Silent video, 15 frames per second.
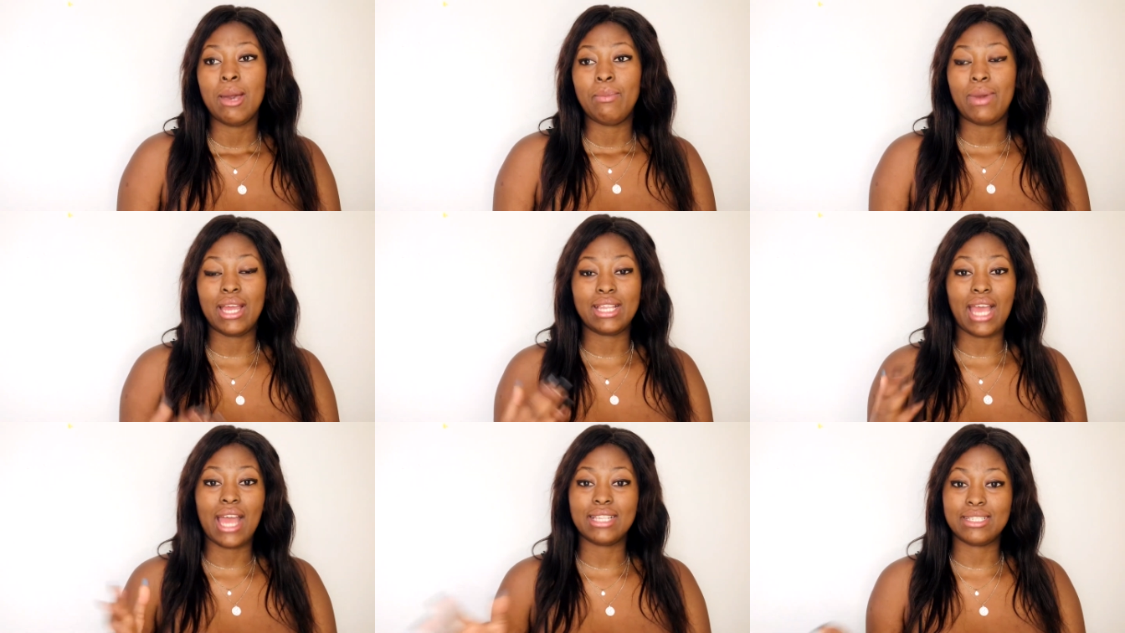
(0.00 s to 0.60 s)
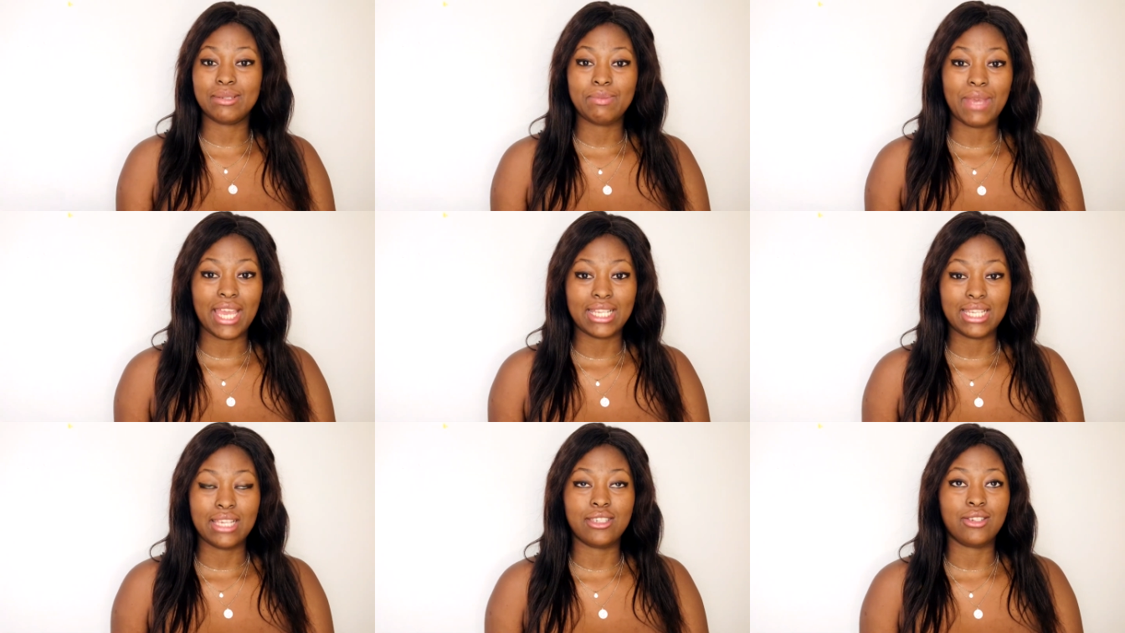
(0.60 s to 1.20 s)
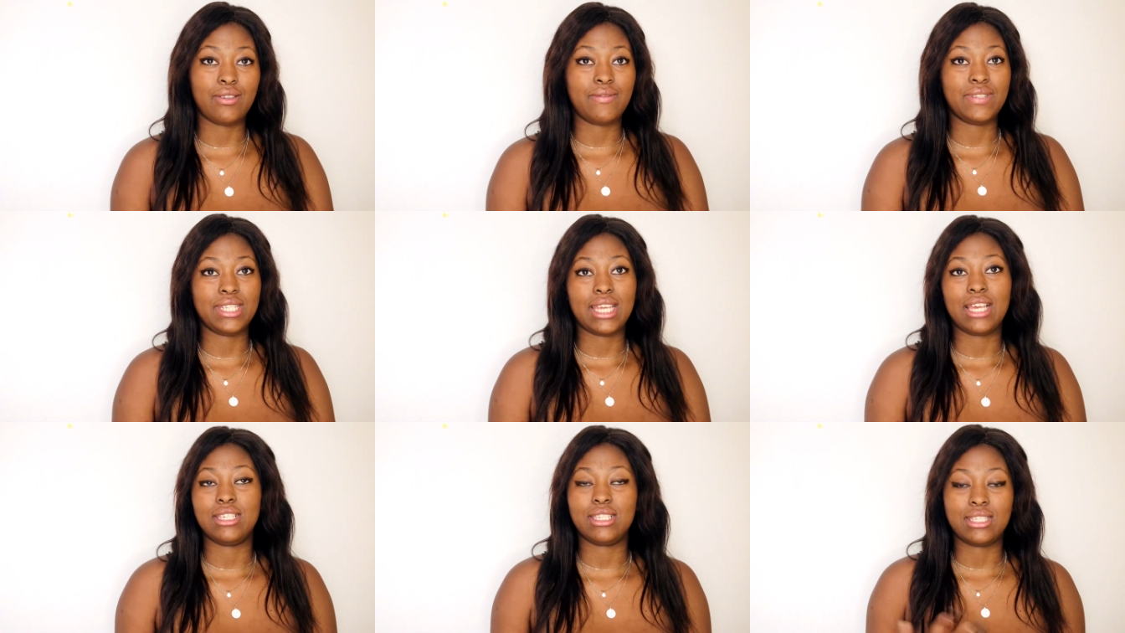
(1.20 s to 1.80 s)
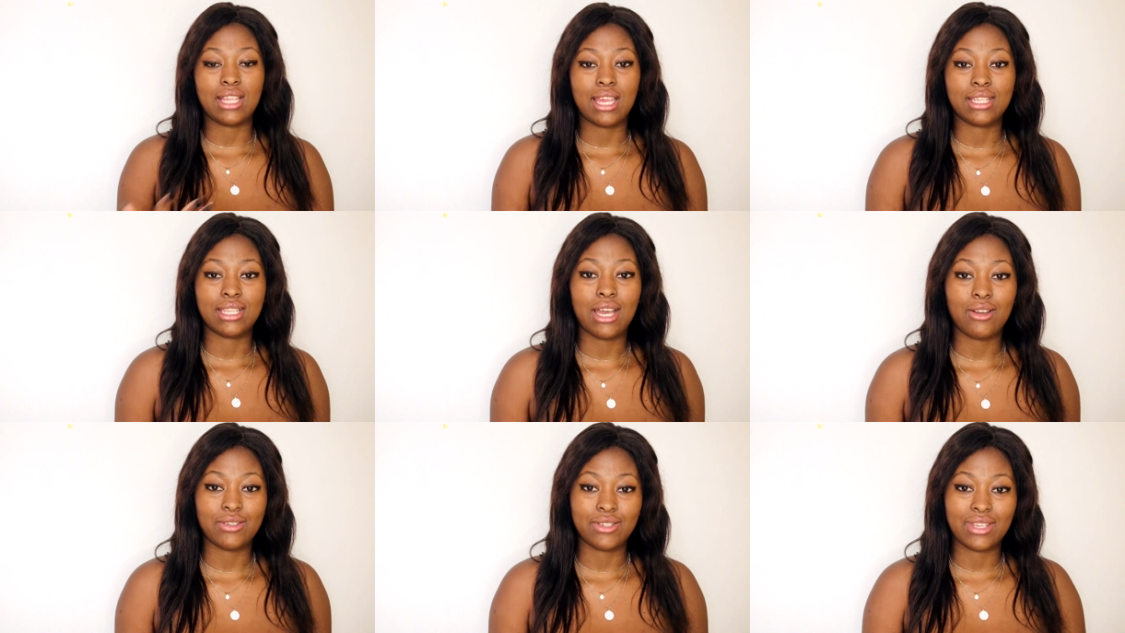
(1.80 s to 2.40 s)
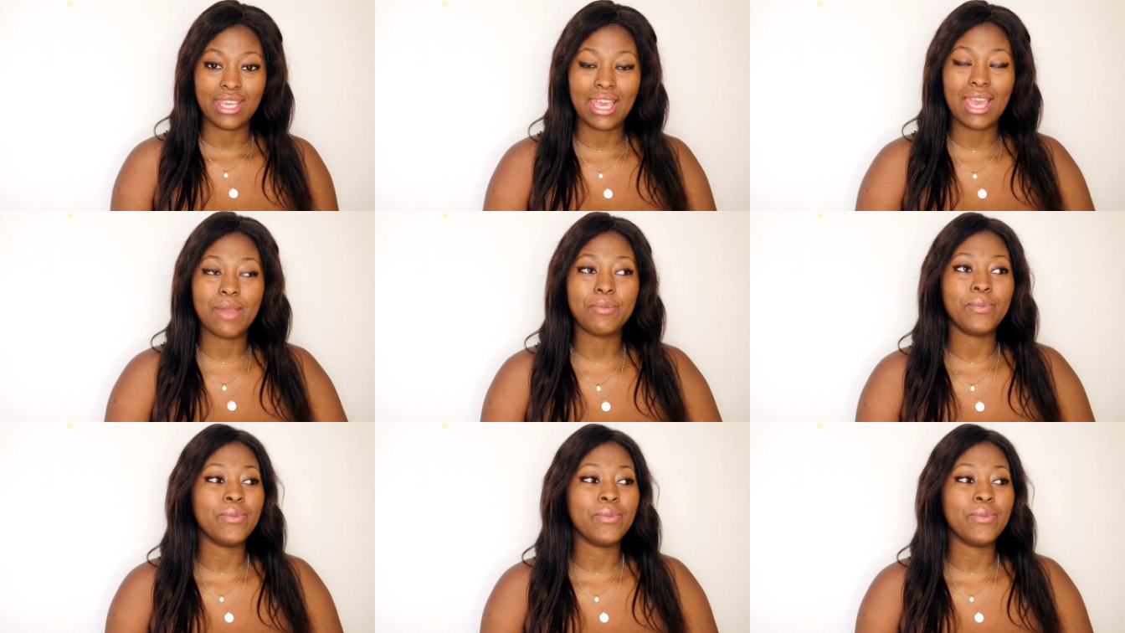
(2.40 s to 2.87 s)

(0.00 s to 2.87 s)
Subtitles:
But I didn't pay attention after that, I just lied down, okay?